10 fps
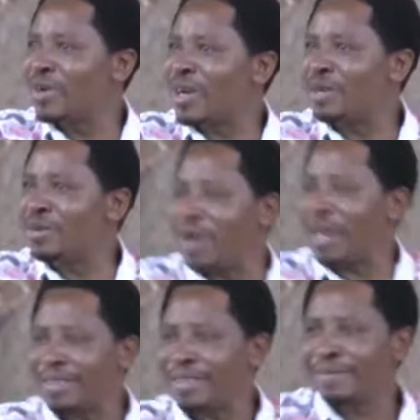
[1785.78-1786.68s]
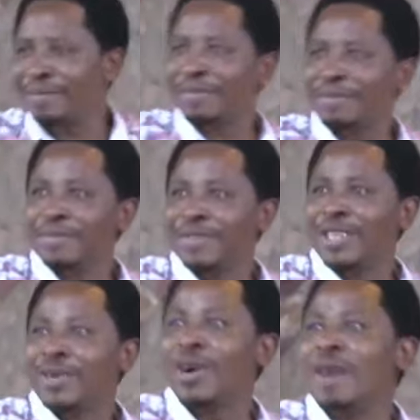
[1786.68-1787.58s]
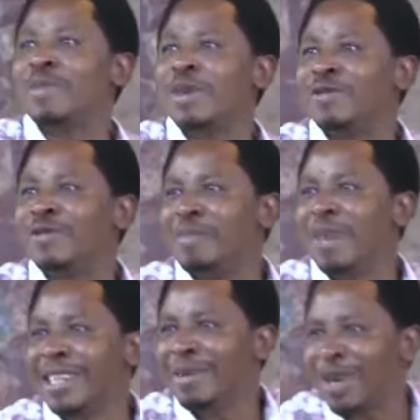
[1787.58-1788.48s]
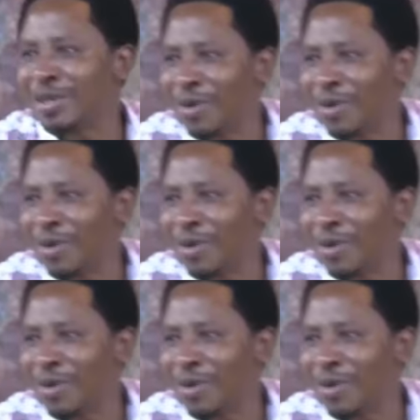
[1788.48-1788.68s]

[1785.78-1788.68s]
do what? Mm. Go and pray for Madame at home.